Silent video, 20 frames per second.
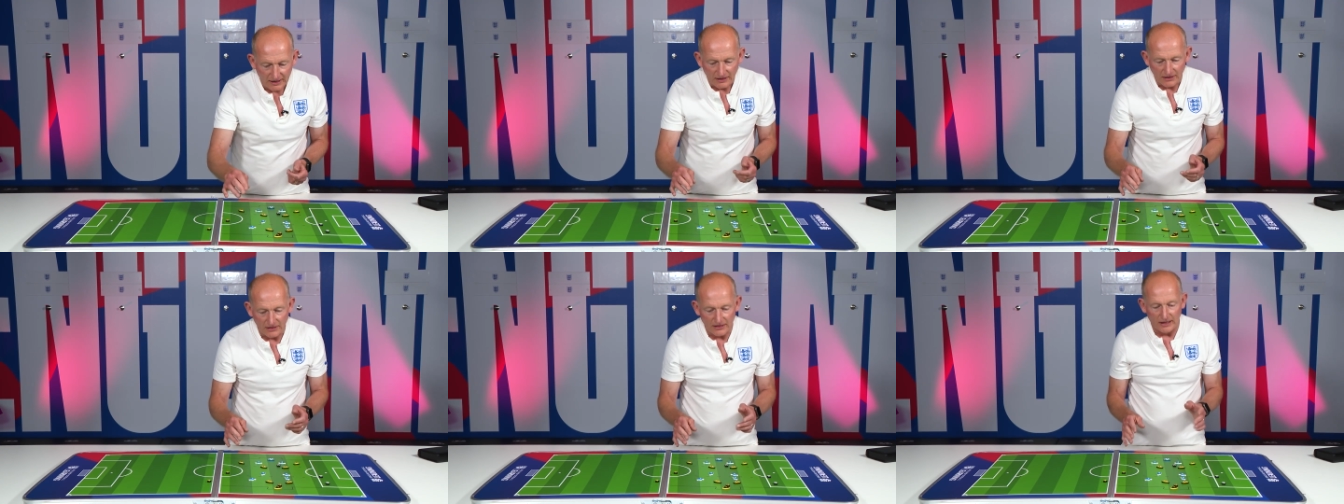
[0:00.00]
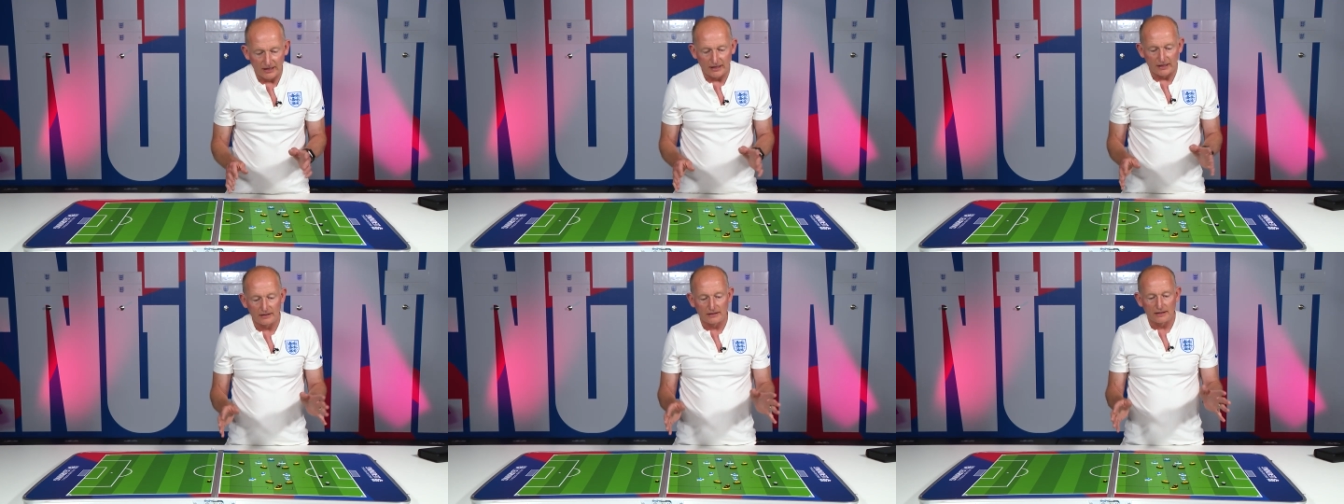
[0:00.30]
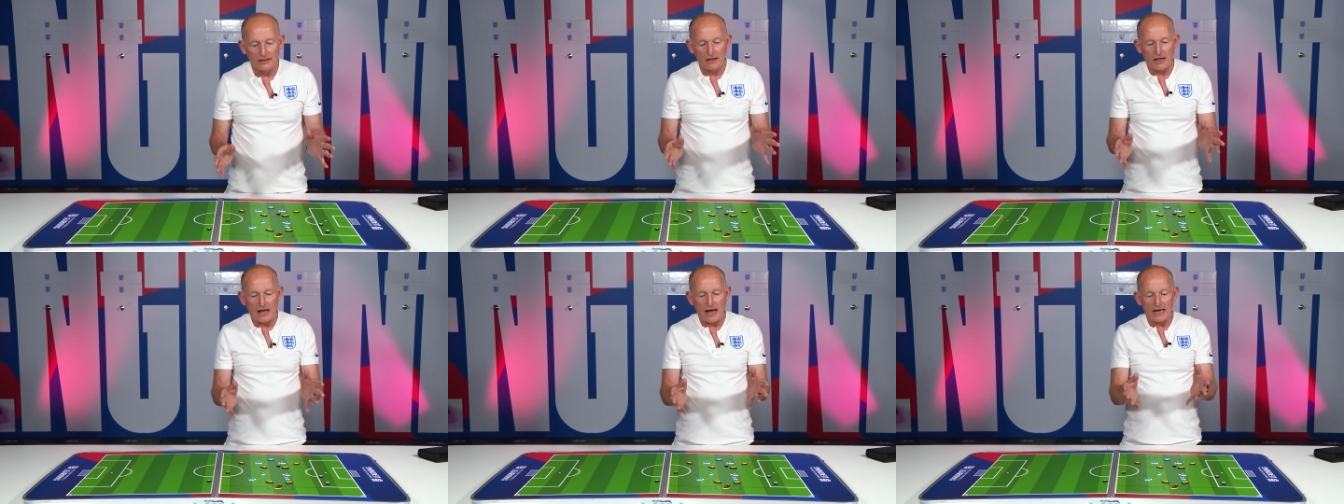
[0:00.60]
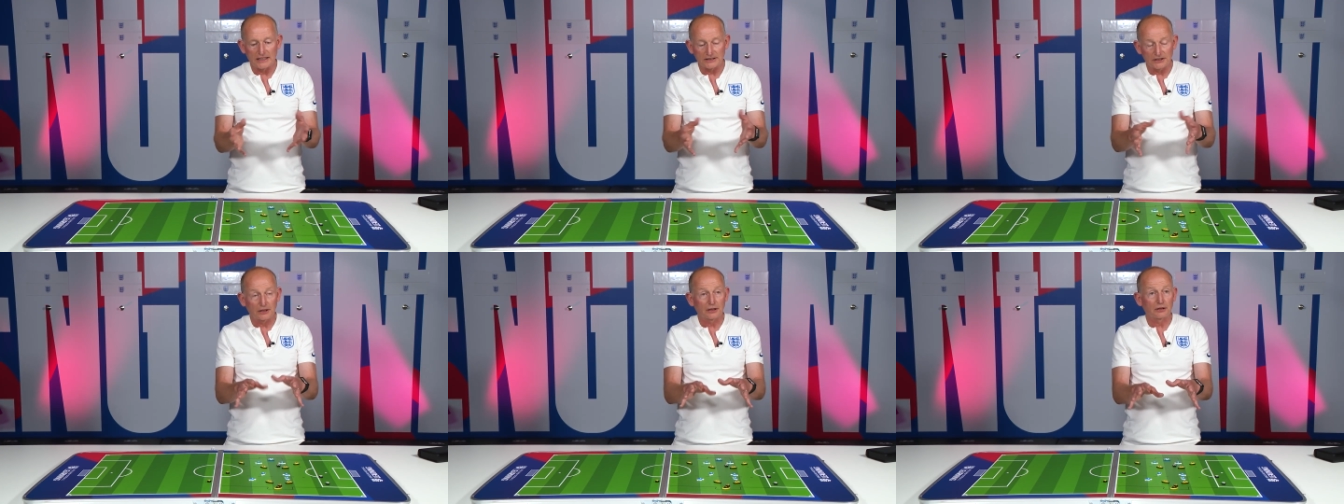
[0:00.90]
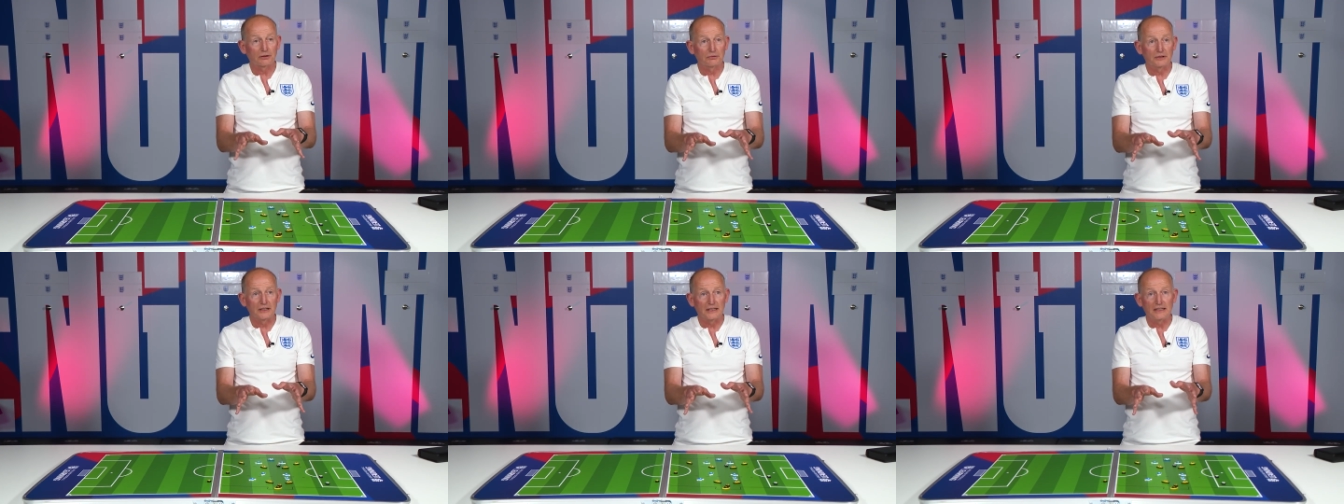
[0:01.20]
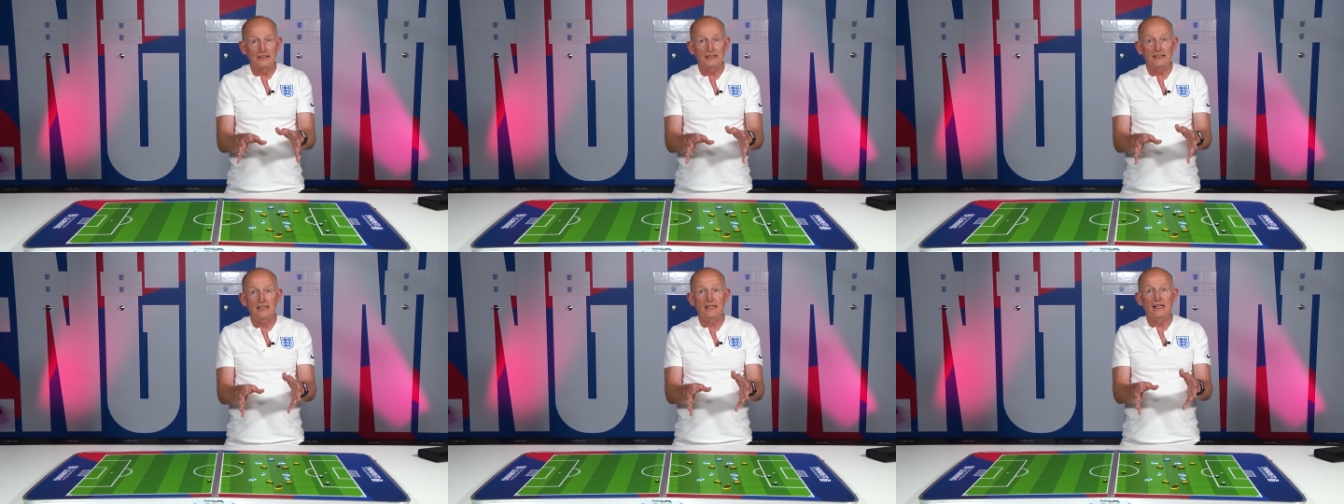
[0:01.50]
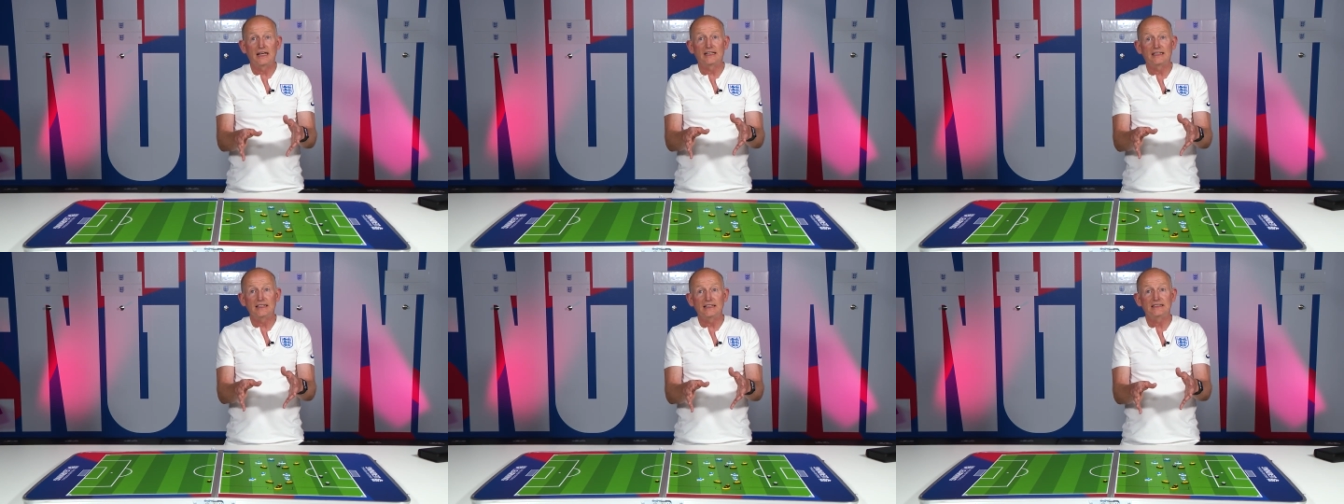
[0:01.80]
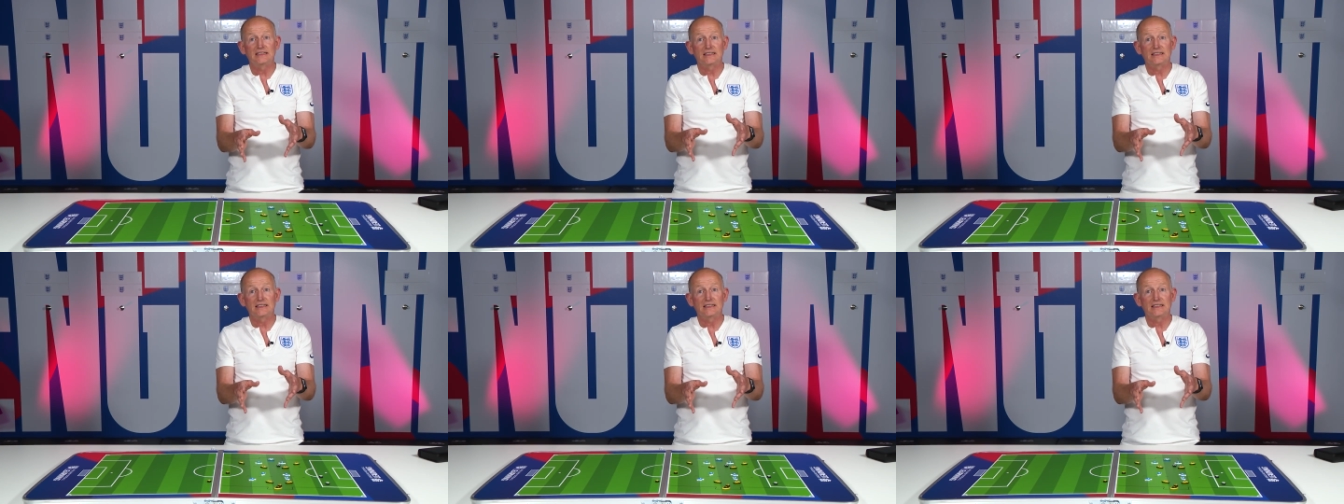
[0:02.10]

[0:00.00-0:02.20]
then as a three, they need